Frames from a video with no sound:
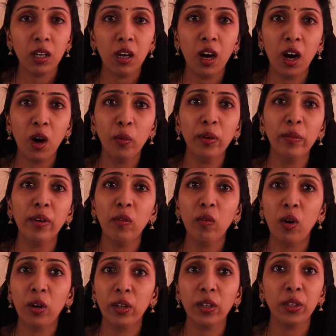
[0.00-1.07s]
However,
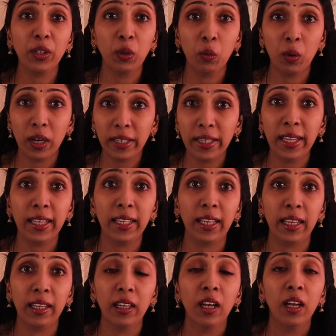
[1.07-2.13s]
water you are
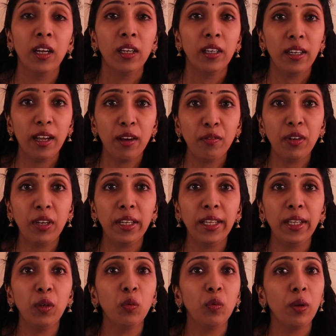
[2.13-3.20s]
taking,
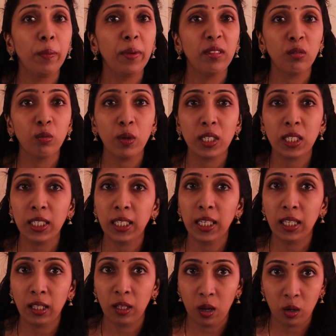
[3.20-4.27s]
definitely you will be sweating
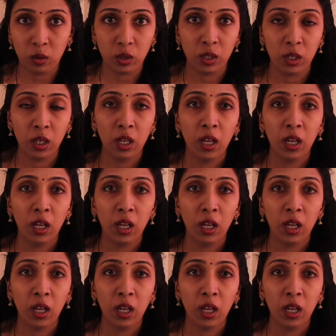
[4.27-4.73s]
a lot.